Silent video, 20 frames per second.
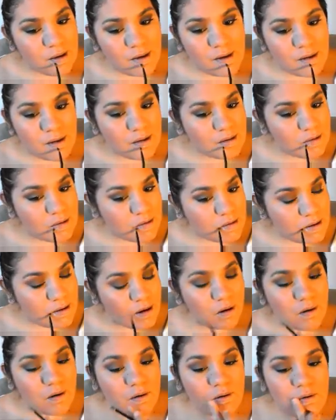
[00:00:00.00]
and
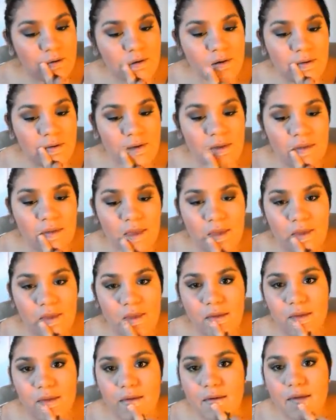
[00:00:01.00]
so
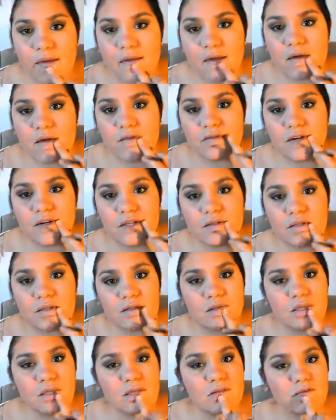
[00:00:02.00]
if I do
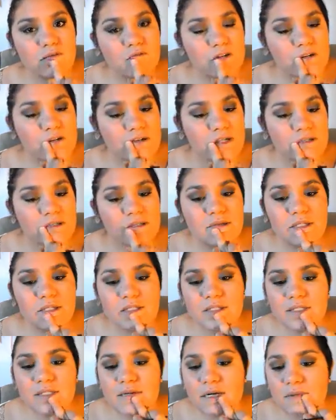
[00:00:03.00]
this first, it
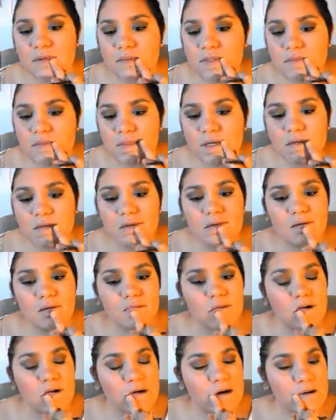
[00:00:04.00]
just helps me a little
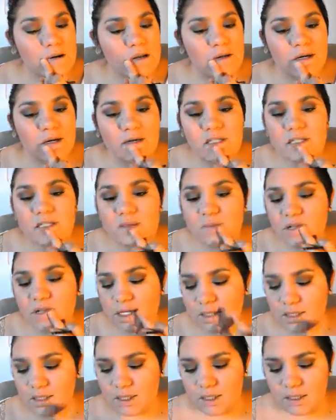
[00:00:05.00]
more, and I just
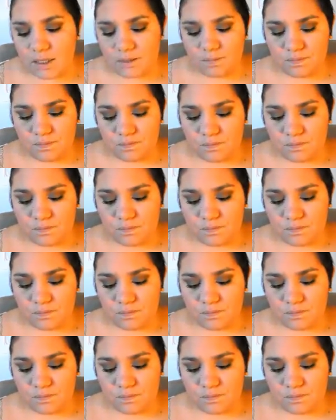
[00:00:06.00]
blend it in.